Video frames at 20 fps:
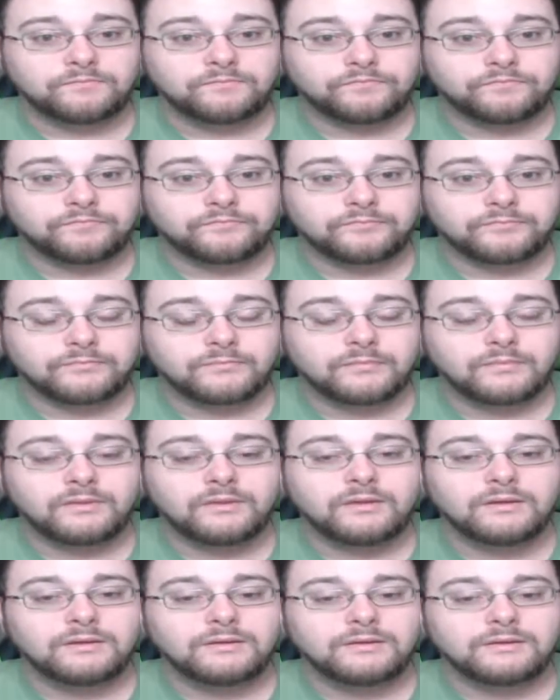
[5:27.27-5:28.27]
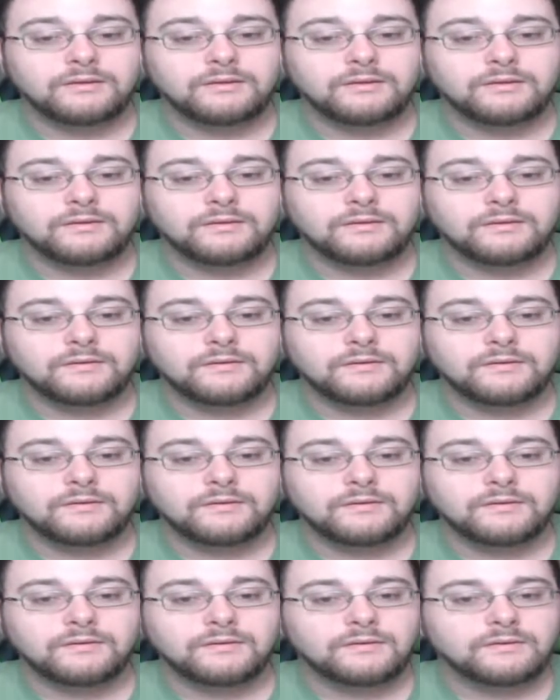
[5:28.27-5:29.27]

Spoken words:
(no one is talking)